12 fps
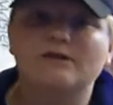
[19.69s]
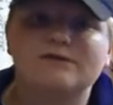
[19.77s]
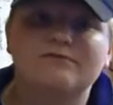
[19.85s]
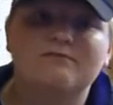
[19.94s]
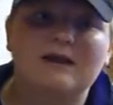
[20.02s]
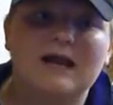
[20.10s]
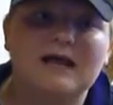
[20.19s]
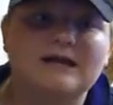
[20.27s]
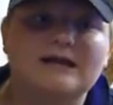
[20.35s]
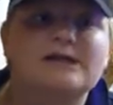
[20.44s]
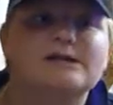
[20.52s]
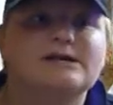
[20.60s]
of
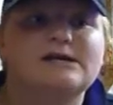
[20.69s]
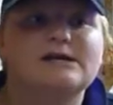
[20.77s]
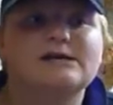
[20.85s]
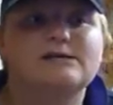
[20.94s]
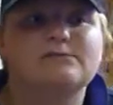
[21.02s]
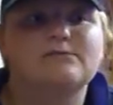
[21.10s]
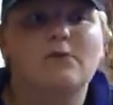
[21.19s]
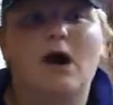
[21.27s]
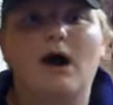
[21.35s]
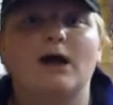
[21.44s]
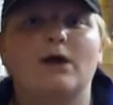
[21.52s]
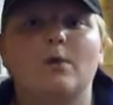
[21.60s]
plane, as in
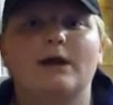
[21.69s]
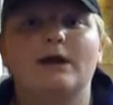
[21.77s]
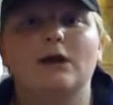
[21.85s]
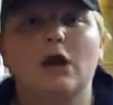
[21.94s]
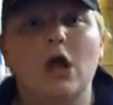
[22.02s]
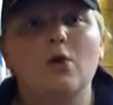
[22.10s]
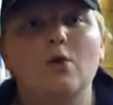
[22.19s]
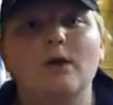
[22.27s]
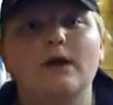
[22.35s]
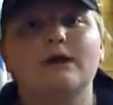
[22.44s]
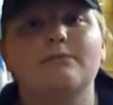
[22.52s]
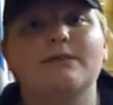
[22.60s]
high wing, low
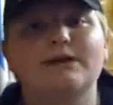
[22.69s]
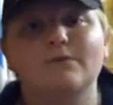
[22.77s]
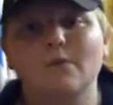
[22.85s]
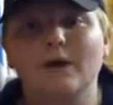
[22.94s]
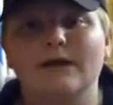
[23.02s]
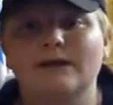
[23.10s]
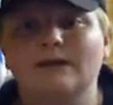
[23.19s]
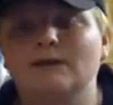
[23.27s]
wing, mid wing,